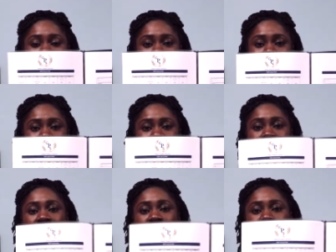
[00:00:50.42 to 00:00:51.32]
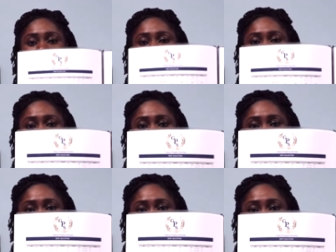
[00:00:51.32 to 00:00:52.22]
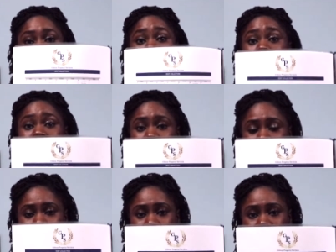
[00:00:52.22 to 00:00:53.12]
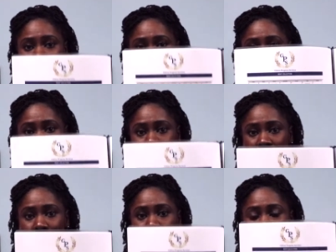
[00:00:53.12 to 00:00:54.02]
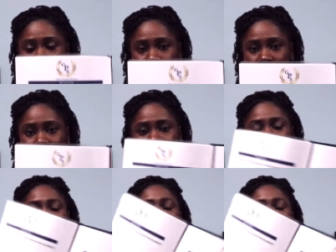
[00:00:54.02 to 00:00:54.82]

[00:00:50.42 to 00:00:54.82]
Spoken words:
guide here, you'll see a calendar on there, kind of like a mock calendar.